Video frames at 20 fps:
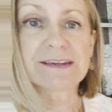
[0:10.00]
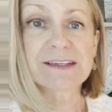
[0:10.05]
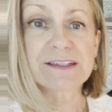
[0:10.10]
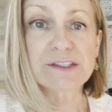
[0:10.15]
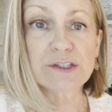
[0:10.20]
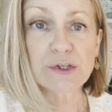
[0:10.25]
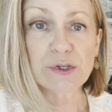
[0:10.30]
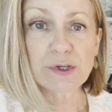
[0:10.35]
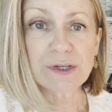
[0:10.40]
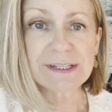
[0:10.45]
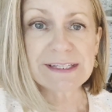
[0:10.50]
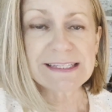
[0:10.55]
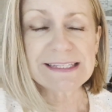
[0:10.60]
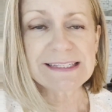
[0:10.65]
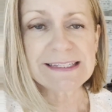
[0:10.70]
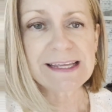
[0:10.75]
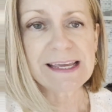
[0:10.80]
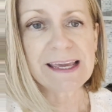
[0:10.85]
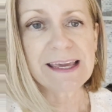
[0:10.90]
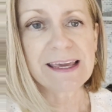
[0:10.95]
So you can
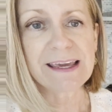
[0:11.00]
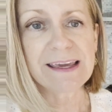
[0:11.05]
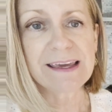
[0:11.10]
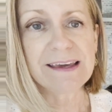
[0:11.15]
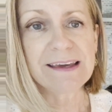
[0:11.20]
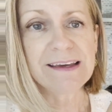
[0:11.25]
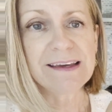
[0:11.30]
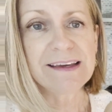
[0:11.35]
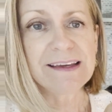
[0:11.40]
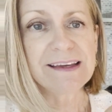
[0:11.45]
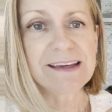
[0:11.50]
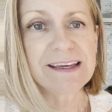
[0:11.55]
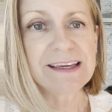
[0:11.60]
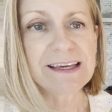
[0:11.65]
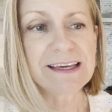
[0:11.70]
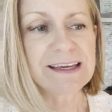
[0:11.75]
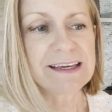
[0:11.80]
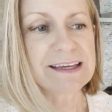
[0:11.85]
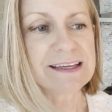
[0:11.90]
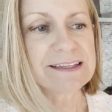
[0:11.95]
see
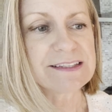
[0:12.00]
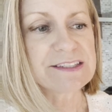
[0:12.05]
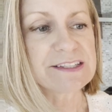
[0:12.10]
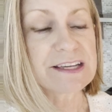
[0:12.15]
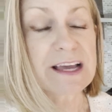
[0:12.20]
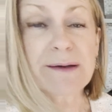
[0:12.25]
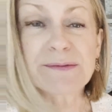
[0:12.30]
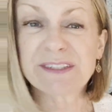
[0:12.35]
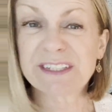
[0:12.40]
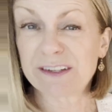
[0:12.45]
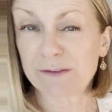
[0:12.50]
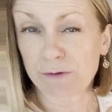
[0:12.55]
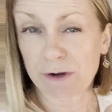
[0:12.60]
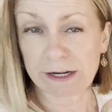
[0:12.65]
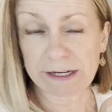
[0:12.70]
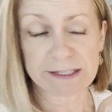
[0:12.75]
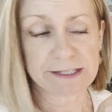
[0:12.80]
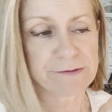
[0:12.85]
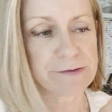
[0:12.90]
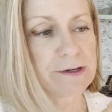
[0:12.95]
it comes in a variety
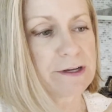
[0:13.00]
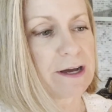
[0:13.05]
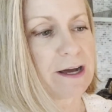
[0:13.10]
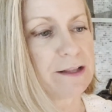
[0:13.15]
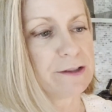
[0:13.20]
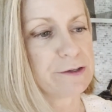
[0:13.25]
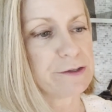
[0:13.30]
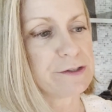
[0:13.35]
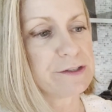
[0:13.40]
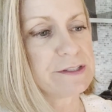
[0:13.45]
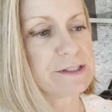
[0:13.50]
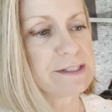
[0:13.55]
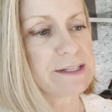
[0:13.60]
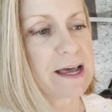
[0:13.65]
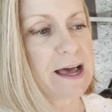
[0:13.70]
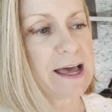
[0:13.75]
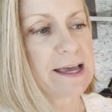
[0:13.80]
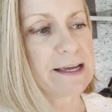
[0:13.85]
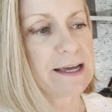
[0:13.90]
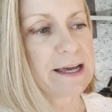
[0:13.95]
of different colors.
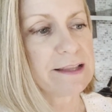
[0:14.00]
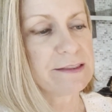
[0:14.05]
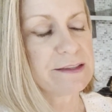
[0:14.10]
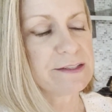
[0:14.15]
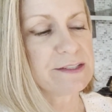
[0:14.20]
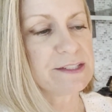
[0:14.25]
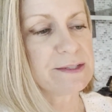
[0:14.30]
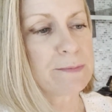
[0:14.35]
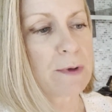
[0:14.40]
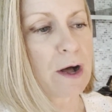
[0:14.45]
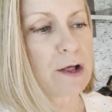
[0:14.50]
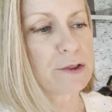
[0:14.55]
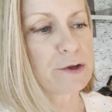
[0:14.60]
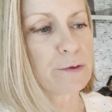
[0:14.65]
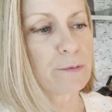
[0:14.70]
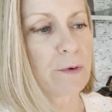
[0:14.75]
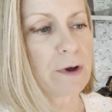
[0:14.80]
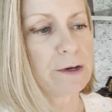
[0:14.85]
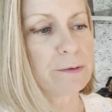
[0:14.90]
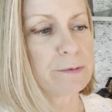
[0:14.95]
I got the smaller
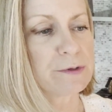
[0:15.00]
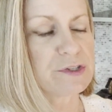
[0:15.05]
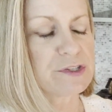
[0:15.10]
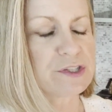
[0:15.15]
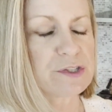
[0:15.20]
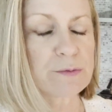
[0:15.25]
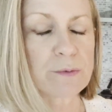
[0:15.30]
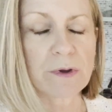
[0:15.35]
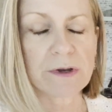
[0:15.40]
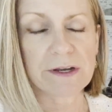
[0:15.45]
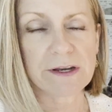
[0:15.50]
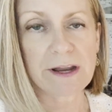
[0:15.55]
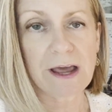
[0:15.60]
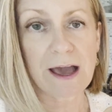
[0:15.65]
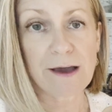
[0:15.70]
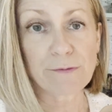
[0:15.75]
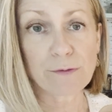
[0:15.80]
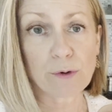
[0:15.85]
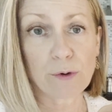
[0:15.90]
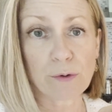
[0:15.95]
one, which is
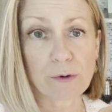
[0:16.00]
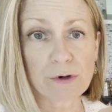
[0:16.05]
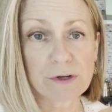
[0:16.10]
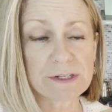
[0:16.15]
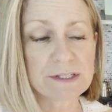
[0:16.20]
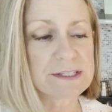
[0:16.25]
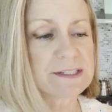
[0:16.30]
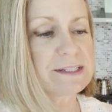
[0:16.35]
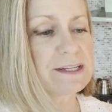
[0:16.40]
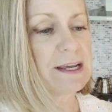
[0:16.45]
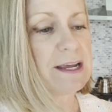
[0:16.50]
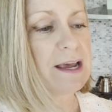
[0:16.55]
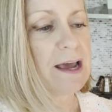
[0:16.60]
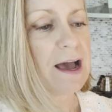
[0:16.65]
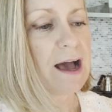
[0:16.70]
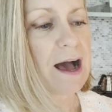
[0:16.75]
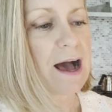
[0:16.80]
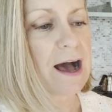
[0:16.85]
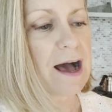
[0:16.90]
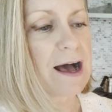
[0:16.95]
1.5 quarts.
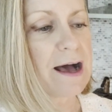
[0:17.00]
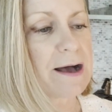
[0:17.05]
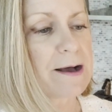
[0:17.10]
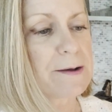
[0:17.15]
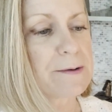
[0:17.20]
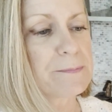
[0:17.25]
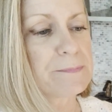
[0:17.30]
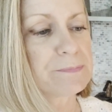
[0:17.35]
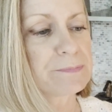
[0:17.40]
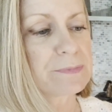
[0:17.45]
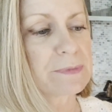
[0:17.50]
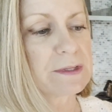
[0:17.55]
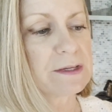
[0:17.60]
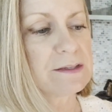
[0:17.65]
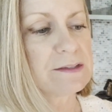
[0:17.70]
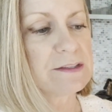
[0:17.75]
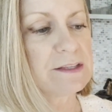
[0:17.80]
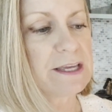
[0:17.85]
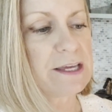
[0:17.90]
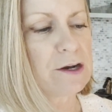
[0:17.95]

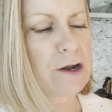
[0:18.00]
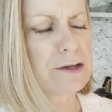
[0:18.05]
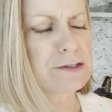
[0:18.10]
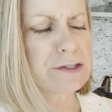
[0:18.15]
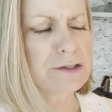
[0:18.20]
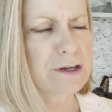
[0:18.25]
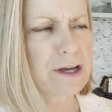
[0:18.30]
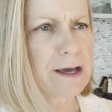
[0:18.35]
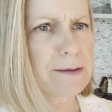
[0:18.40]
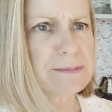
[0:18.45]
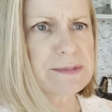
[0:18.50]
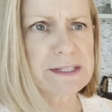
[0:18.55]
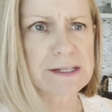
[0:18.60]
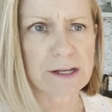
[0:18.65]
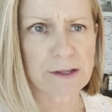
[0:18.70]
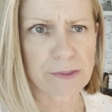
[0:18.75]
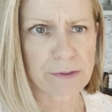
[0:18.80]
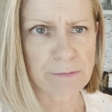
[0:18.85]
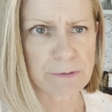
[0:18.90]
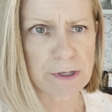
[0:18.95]
It also comes in a
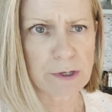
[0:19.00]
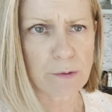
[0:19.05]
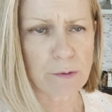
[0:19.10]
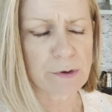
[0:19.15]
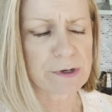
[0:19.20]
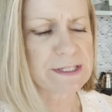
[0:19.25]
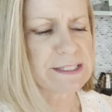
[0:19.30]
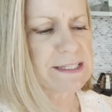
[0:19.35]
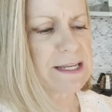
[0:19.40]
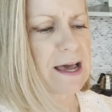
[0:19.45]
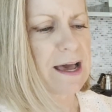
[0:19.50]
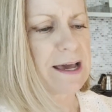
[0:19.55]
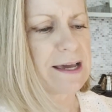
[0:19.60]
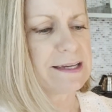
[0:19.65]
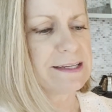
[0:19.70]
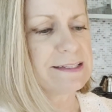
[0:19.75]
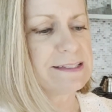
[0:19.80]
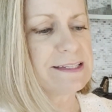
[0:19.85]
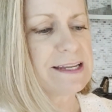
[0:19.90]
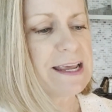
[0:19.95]
3-quart
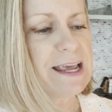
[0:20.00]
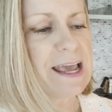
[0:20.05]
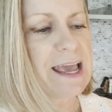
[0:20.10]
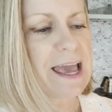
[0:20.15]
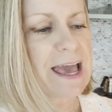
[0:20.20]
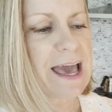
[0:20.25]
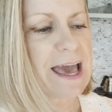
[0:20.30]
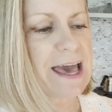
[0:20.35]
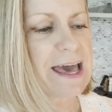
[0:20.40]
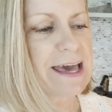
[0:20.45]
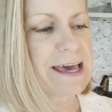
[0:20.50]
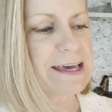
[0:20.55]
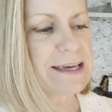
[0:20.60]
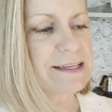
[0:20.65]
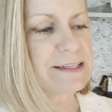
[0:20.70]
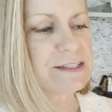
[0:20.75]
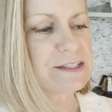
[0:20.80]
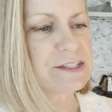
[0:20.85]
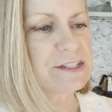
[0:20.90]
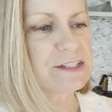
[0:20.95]
size,
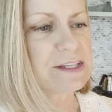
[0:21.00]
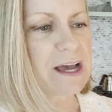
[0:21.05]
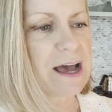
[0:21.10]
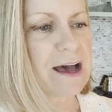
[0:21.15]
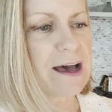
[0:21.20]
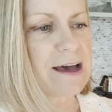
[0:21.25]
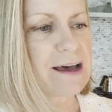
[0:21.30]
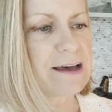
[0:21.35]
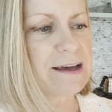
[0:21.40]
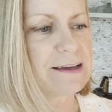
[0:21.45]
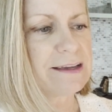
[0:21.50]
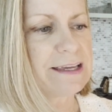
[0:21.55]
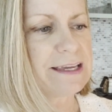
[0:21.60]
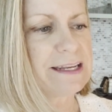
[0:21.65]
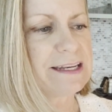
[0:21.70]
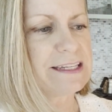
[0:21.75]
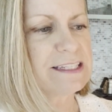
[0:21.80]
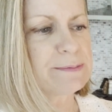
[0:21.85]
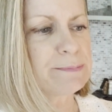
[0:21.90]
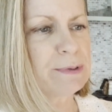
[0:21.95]
and it
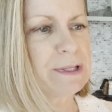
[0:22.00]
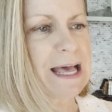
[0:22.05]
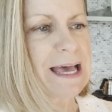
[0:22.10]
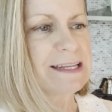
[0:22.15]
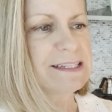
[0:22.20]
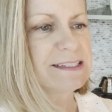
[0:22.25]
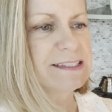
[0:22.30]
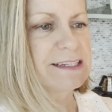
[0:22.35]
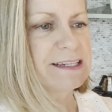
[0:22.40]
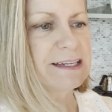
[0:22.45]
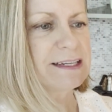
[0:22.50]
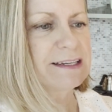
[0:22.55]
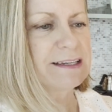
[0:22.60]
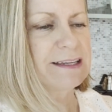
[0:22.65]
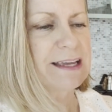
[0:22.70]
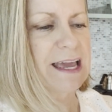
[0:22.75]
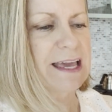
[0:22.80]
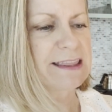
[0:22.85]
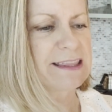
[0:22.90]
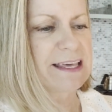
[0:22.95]
is plastic,
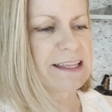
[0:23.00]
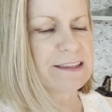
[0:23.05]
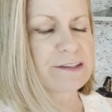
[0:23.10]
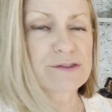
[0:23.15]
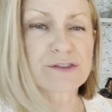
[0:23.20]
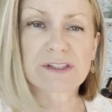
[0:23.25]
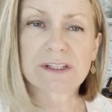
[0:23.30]
and then there's